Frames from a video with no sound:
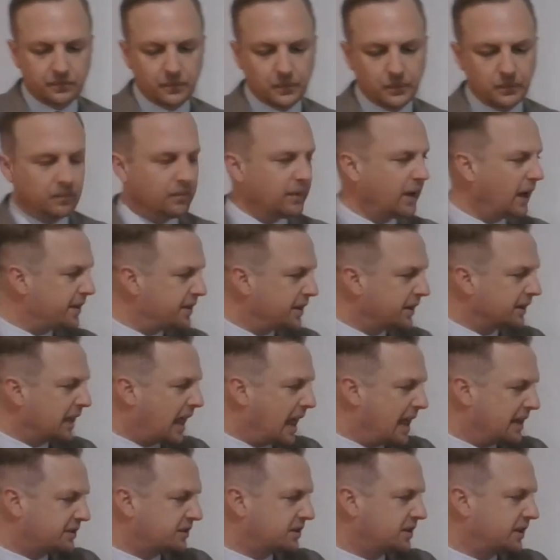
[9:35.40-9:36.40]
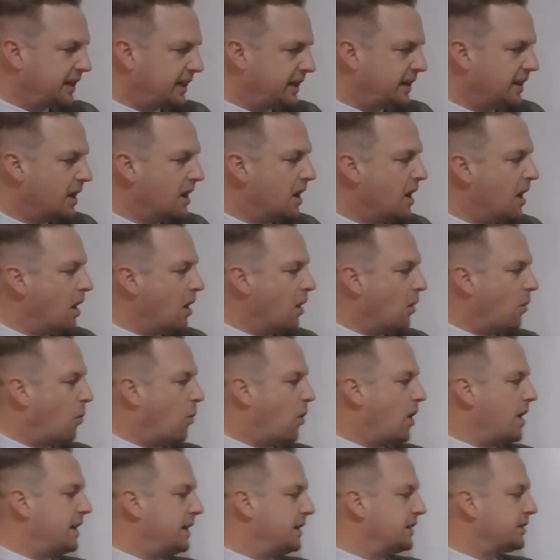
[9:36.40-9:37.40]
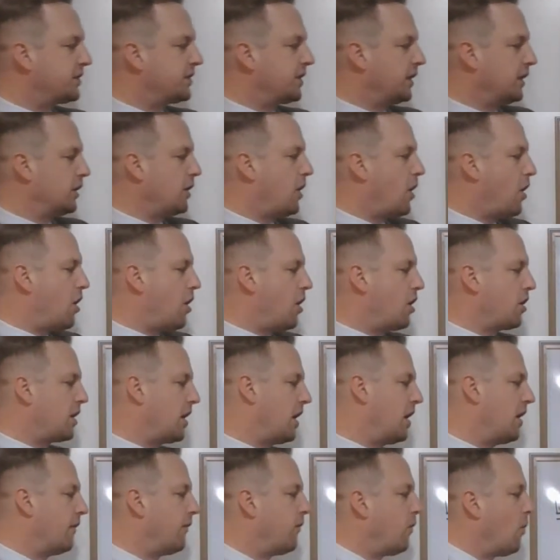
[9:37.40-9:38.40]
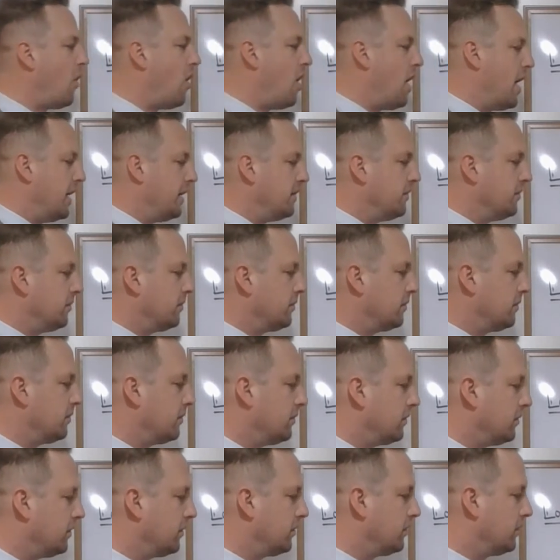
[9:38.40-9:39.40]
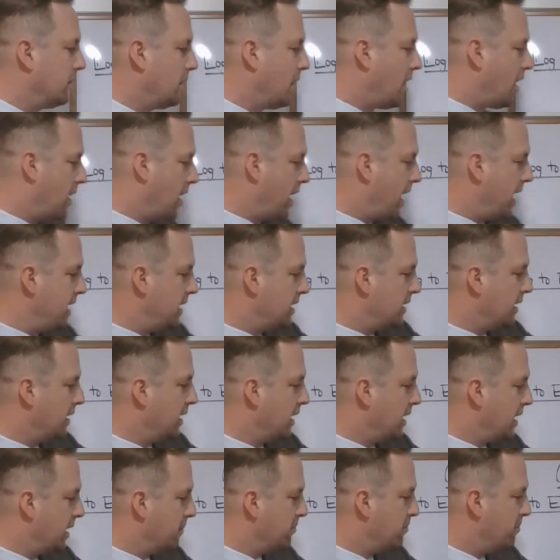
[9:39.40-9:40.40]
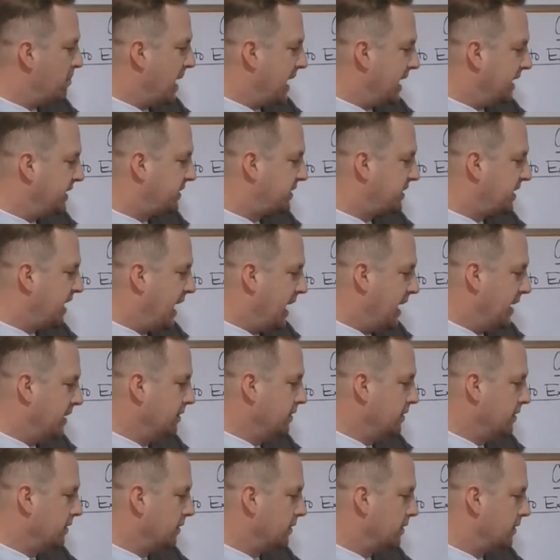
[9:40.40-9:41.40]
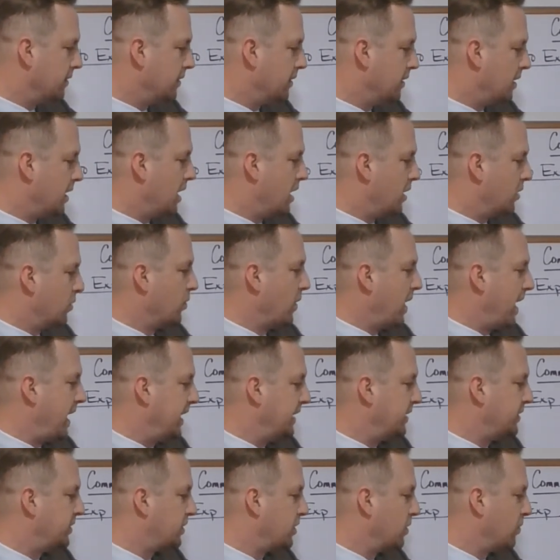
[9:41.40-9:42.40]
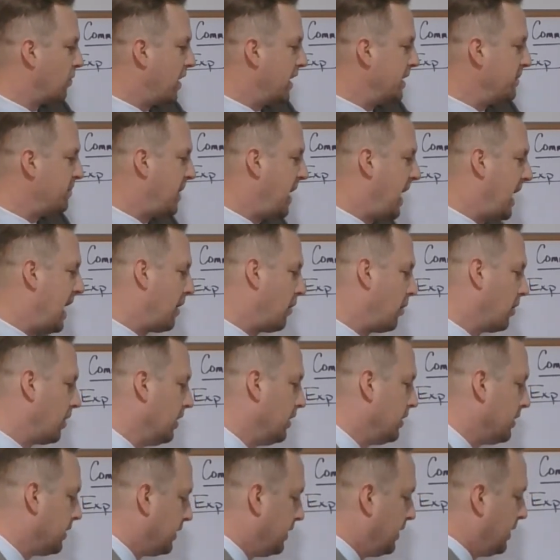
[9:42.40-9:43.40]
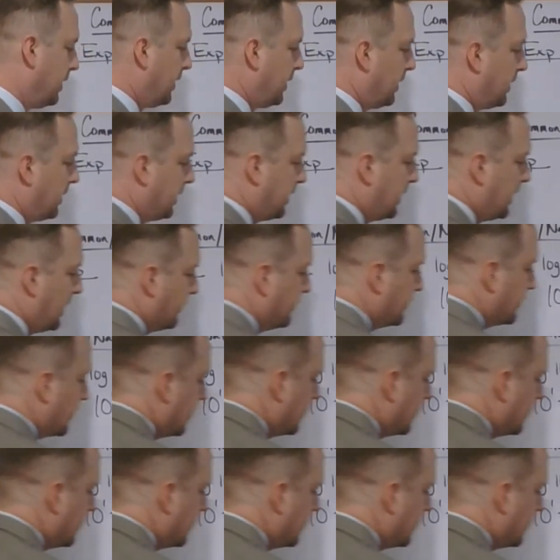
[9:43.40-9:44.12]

And then lastly, what is the log of 1? All right, base 10 raised to what power gives us